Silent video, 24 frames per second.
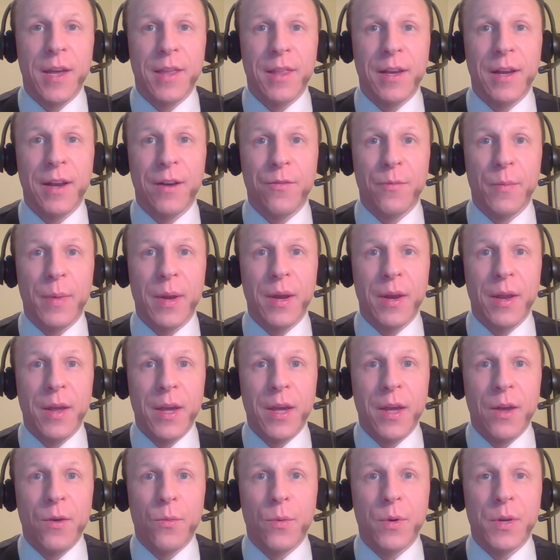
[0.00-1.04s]
The government
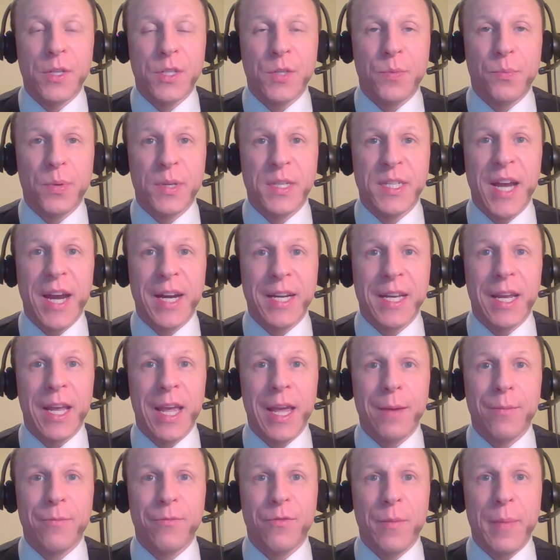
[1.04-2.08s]
was protecting
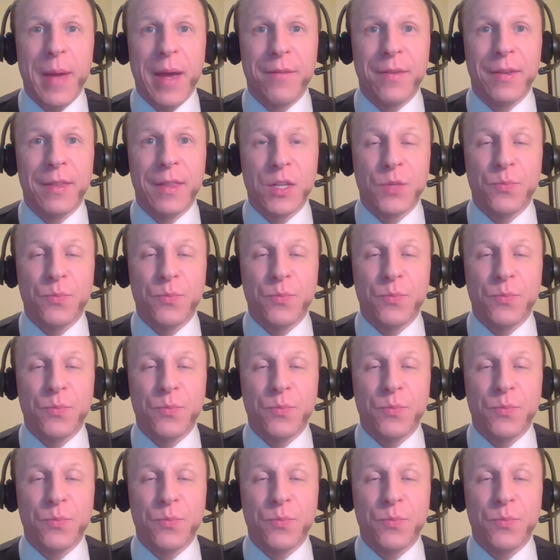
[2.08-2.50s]
him from having